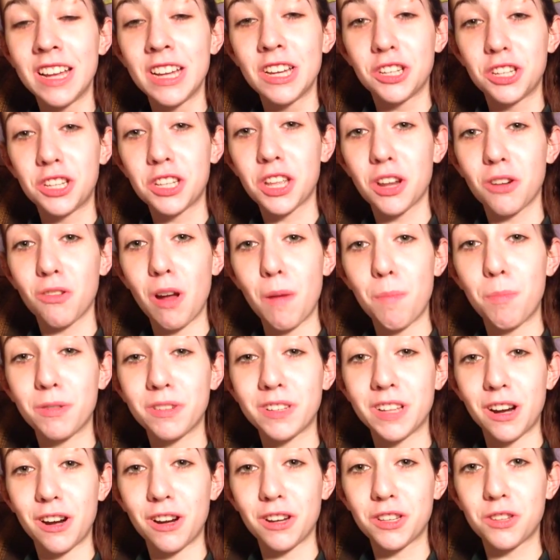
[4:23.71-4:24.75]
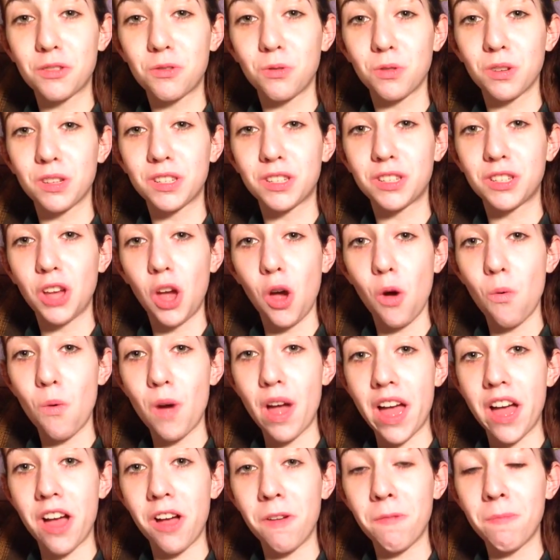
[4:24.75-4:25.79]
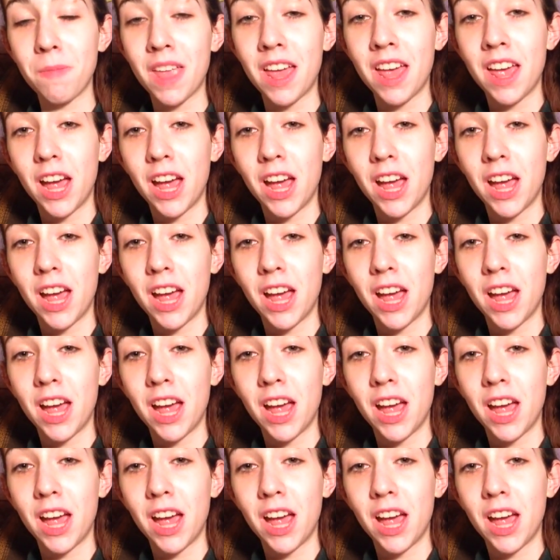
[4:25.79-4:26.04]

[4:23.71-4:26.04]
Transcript: She's going to represent our school so well.